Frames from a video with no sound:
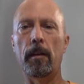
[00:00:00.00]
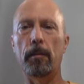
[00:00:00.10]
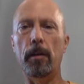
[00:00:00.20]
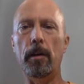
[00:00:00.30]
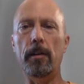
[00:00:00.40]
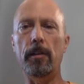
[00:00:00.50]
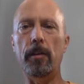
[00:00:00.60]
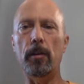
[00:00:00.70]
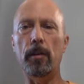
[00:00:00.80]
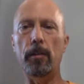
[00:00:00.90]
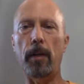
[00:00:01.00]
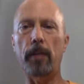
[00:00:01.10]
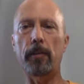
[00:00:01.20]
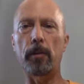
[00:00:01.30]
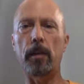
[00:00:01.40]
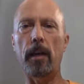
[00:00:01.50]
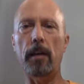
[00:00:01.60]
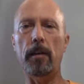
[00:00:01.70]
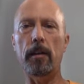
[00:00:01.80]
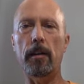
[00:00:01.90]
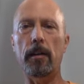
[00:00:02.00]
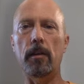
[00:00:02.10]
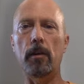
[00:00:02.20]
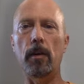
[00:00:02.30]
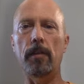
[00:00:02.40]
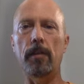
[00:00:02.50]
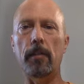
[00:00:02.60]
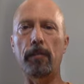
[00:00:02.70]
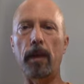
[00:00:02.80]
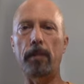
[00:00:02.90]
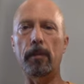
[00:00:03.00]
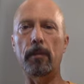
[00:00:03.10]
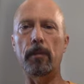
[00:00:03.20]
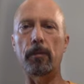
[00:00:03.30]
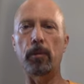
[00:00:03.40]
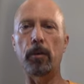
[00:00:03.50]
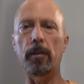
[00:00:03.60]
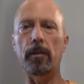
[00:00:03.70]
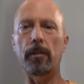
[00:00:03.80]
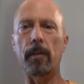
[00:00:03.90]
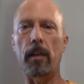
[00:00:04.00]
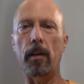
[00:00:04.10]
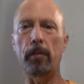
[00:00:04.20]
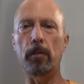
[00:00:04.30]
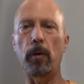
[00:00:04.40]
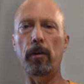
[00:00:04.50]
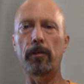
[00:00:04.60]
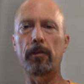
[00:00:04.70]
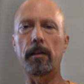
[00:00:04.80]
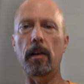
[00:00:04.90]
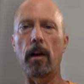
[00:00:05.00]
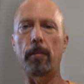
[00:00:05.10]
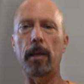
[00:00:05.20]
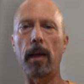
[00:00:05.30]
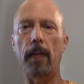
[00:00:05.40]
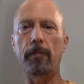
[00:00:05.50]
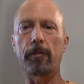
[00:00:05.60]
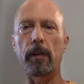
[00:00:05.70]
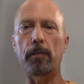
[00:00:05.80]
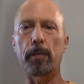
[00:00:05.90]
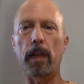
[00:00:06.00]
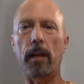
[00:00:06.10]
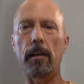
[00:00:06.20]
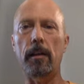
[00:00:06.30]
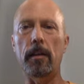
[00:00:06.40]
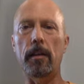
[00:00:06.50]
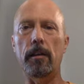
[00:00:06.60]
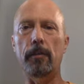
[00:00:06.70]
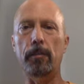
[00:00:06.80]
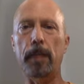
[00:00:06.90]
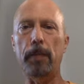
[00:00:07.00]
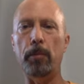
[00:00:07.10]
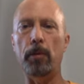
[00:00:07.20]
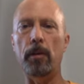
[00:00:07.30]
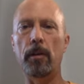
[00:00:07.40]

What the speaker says: Bernie is the only possible candidate who has enough popular support to stand up to Wall Street on behalf of our planet and its people.